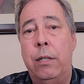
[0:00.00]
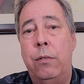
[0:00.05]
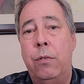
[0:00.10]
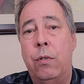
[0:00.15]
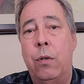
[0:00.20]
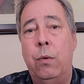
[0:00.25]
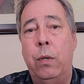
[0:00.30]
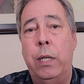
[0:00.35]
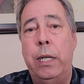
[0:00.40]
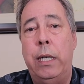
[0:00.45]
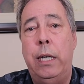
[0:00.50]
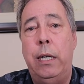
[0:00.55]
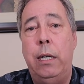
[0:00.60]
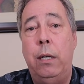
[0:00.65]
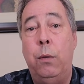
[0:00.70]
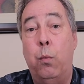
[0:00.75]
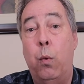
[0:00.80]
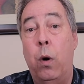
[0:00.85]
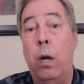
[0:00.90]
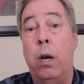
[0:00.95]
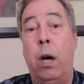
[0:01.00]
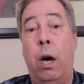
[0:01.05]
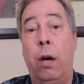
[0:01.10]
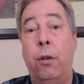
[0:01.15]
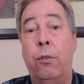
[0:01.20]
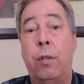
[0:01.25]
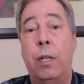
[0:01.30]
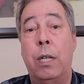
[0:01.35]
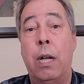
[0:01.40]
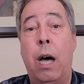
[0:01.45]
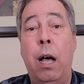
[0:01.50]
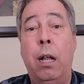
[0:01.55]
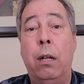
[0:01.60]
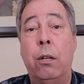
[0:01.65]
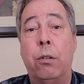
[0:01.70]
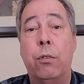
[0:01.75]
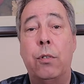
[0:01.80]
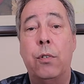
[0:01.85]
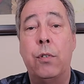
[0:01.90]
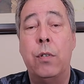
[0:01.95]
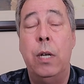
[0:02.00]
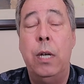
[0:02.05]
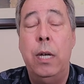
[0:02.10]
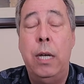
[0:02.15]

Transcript: is only $100.